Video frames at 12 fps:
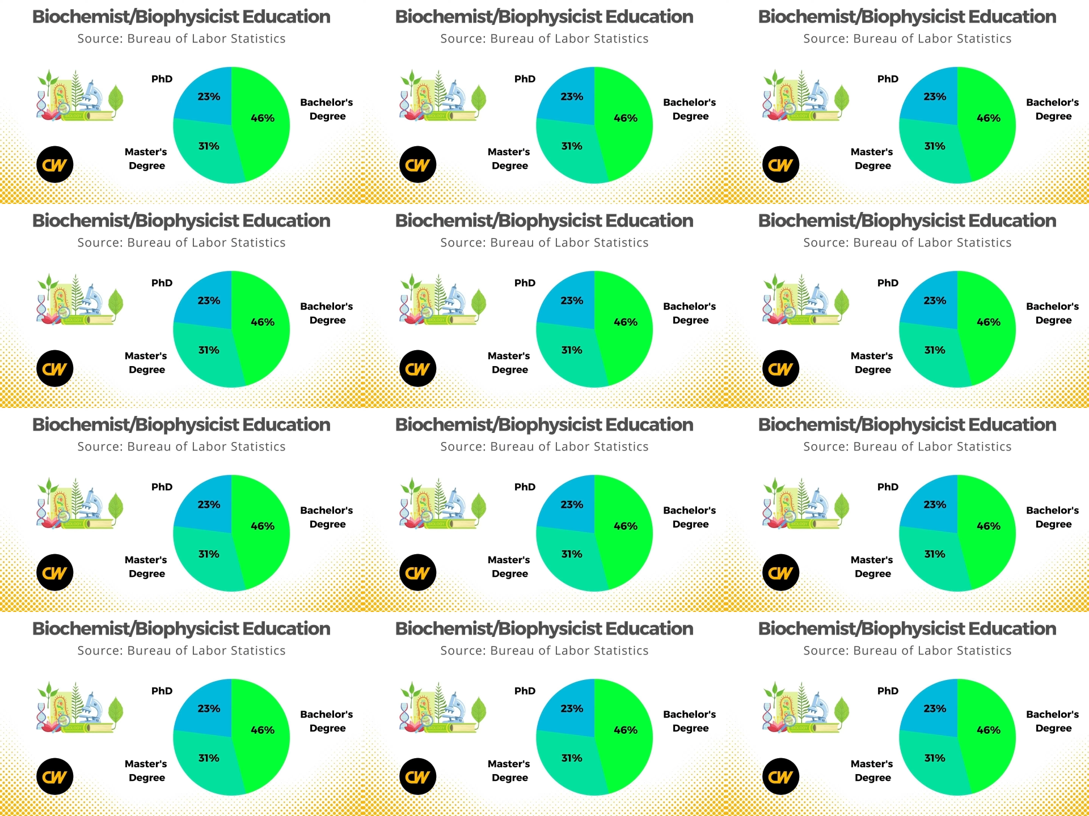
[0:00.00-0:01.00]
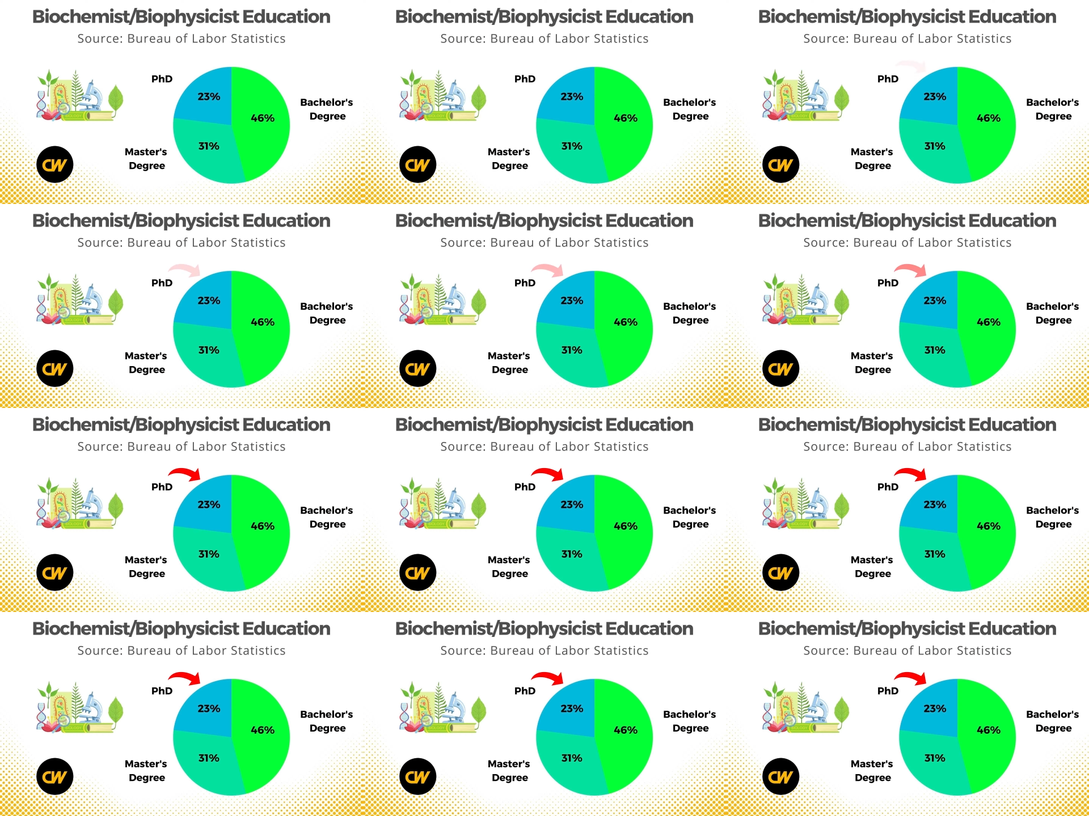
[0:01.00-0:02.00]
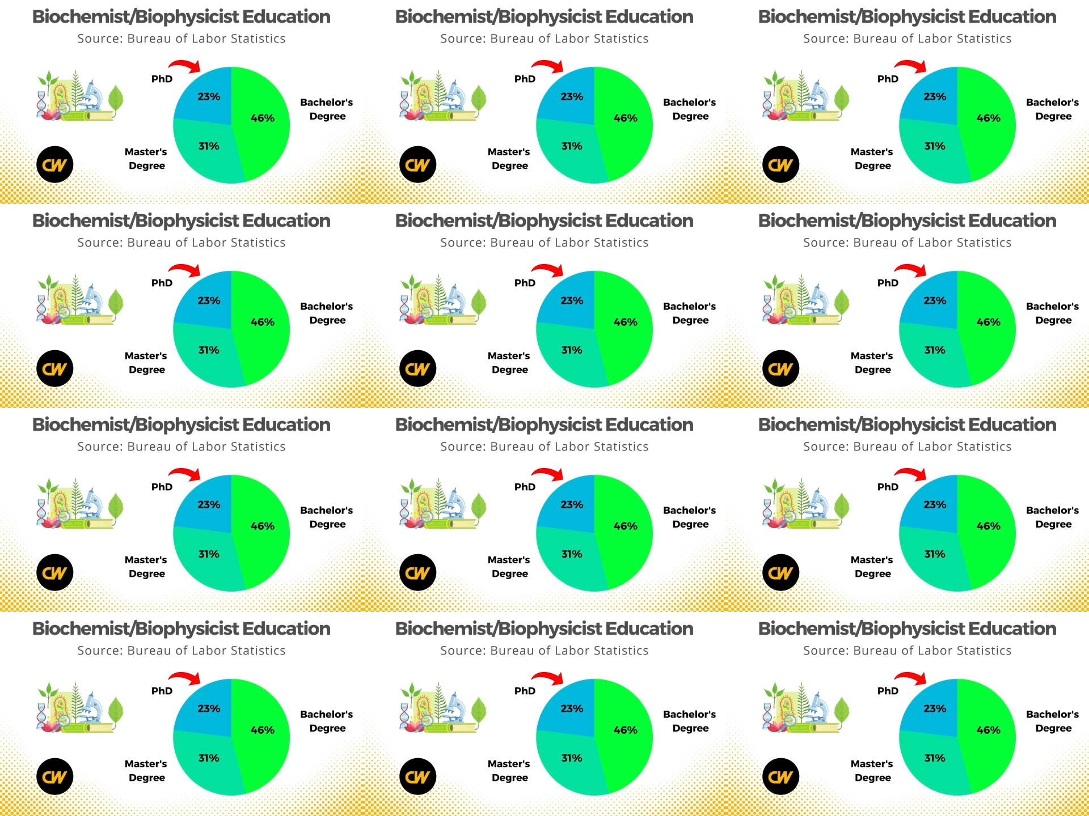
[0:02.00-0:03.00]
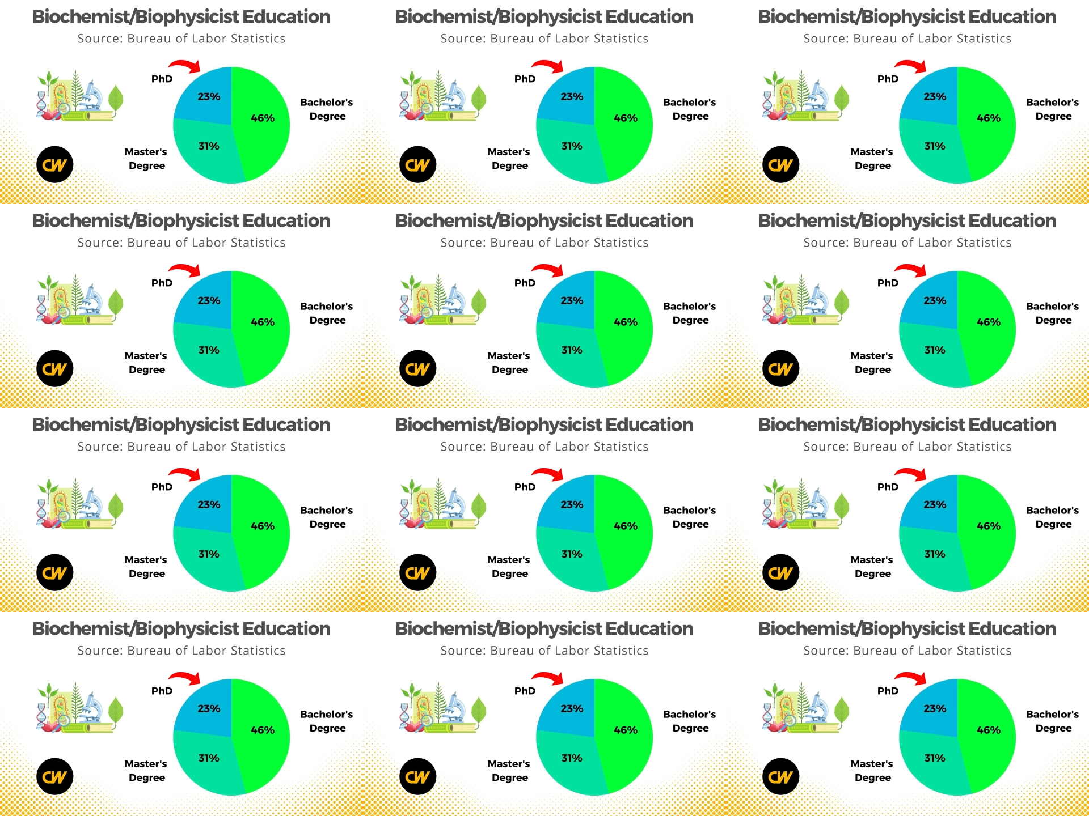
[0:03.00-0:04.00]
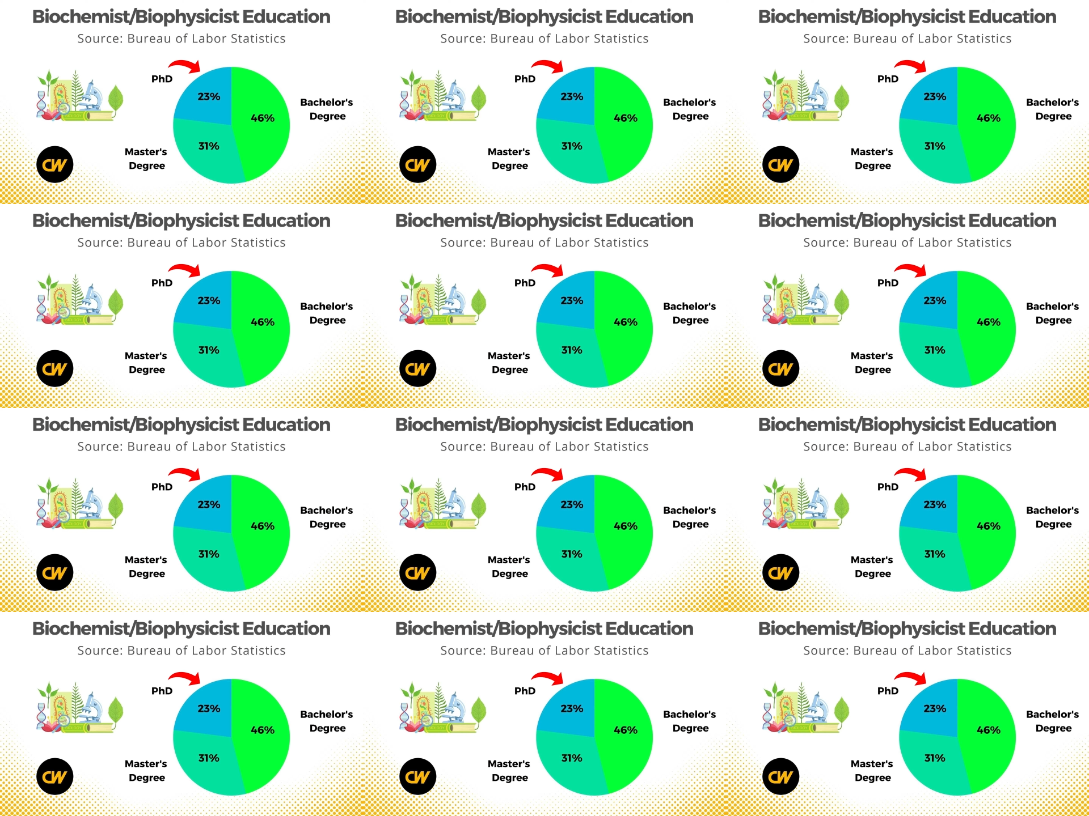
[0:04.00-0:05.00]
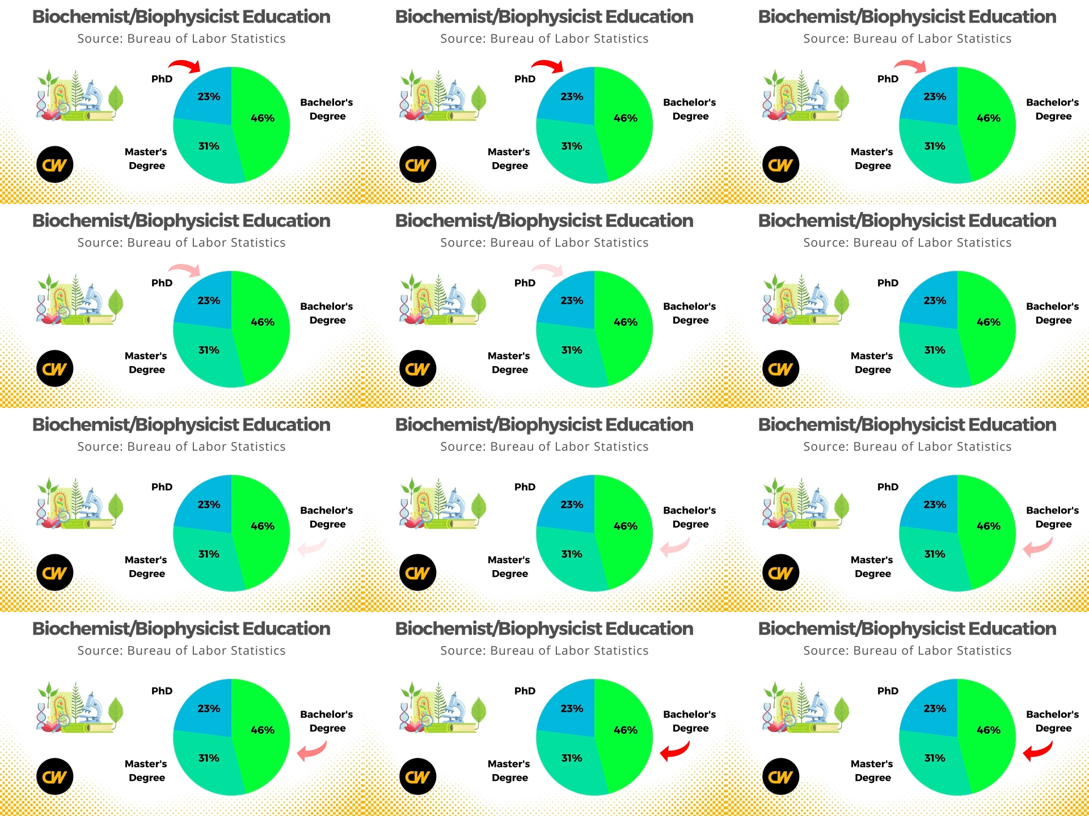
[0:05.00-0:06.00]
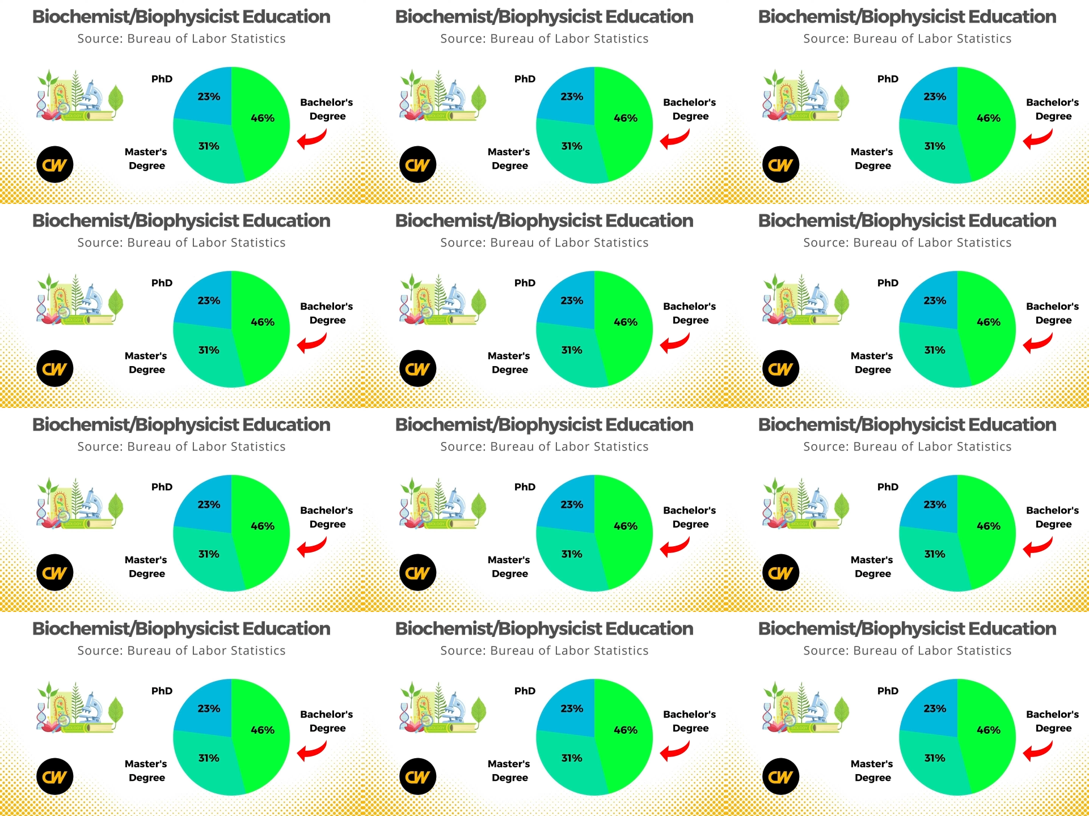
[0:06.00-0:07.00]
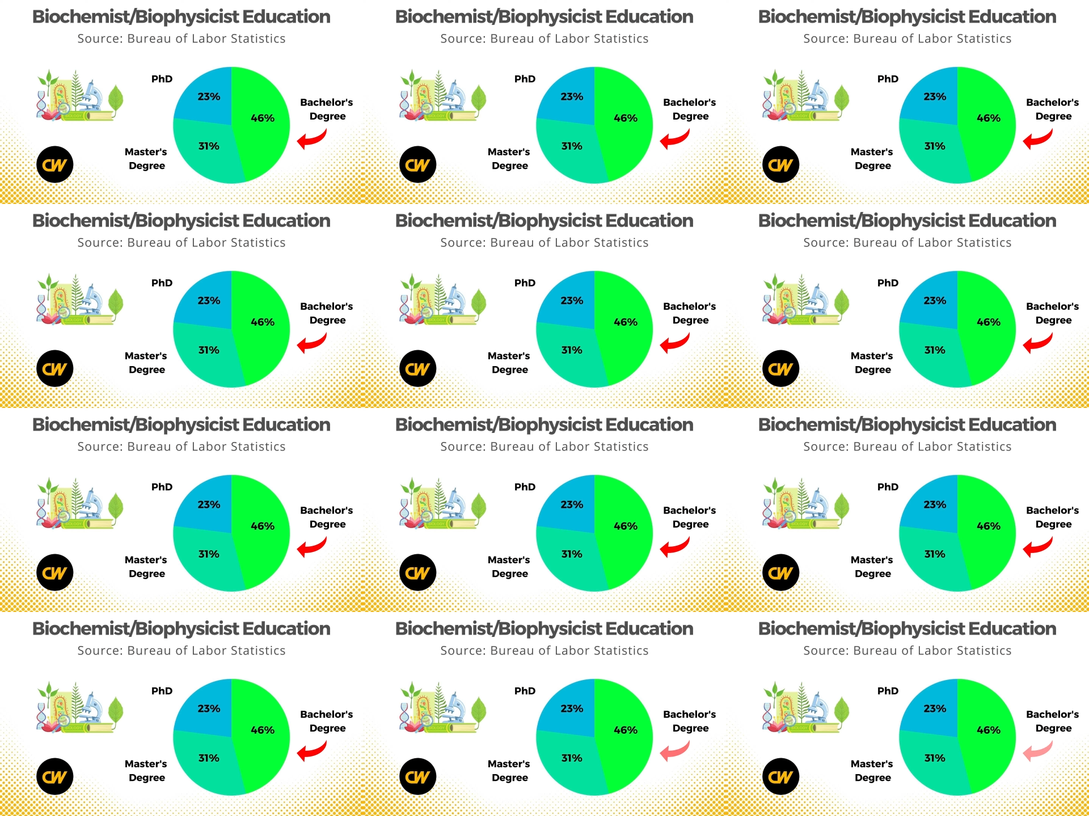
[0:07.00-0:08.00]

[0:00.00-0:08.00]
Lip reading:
[unreadable: no face in view]